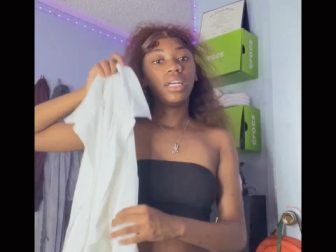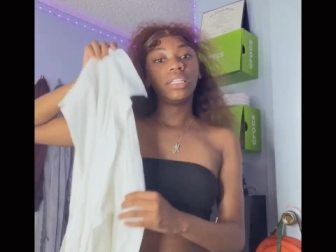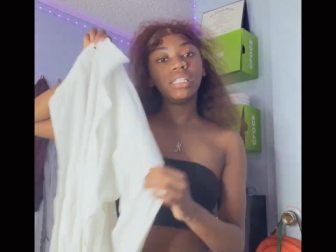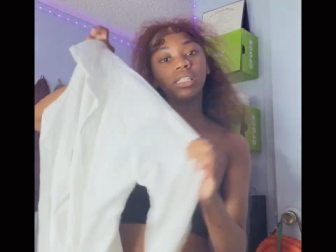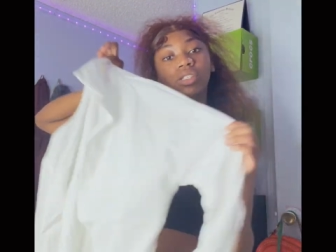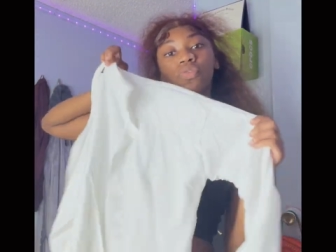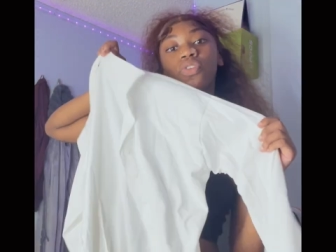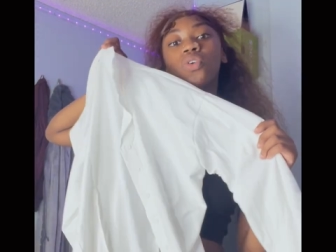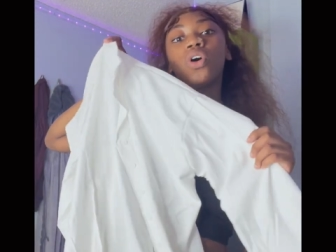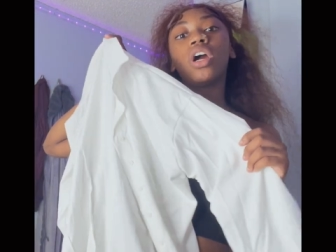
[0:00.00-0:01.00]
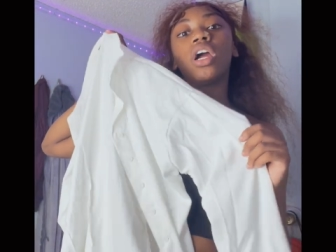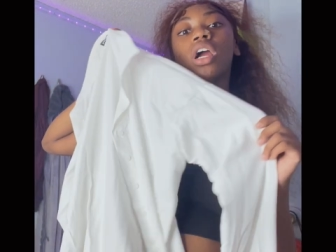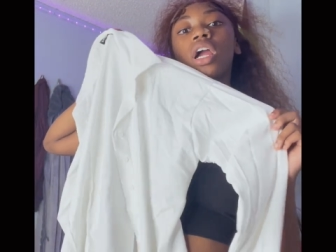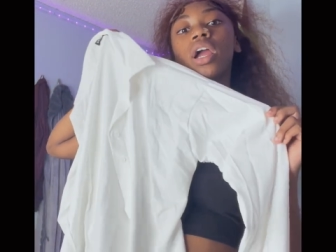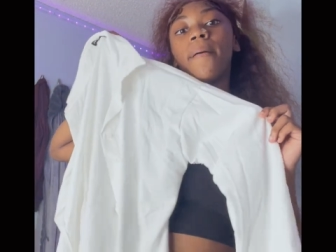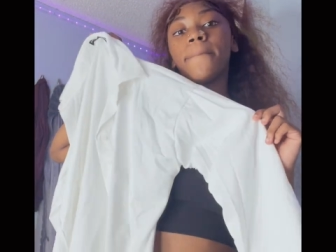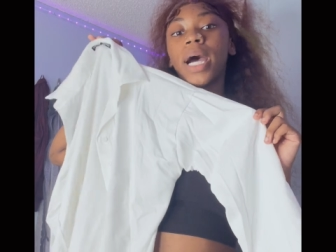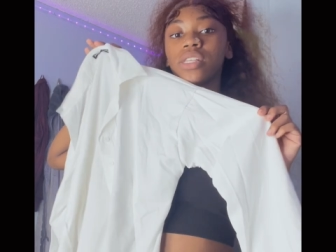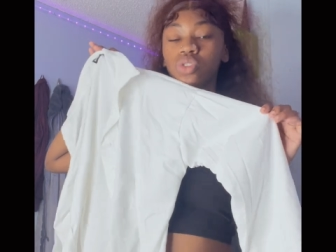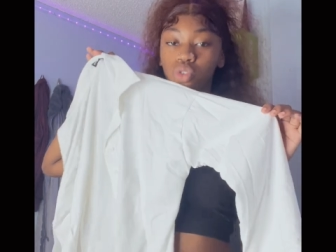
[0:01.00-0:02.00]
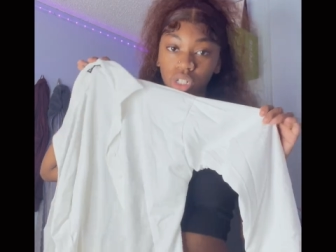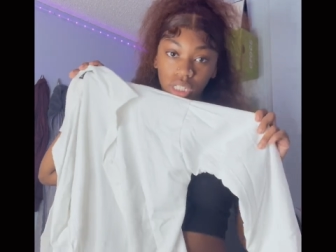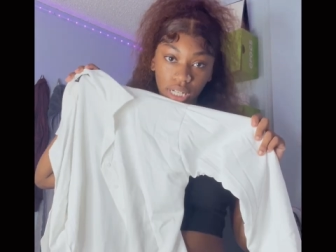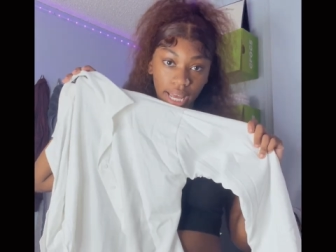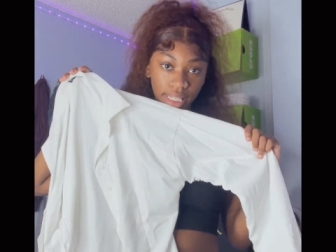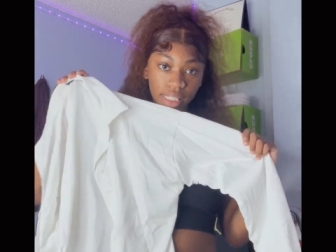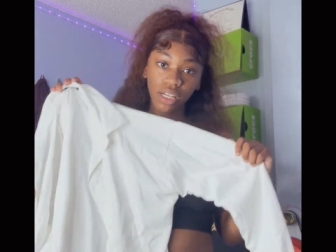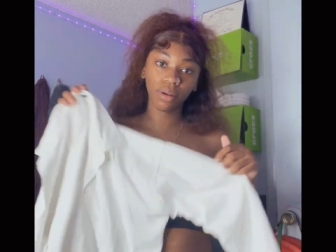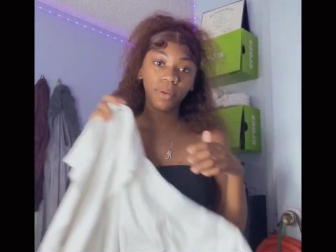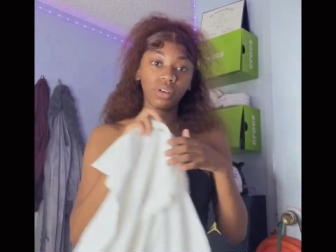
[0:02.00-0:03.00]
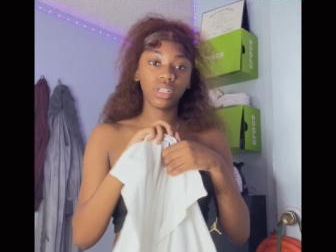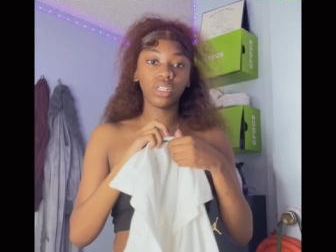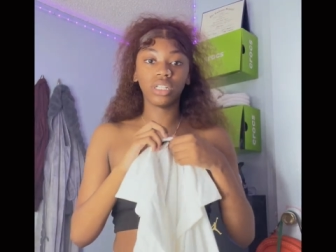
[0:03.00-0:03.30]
this is for my torch lighting ceremony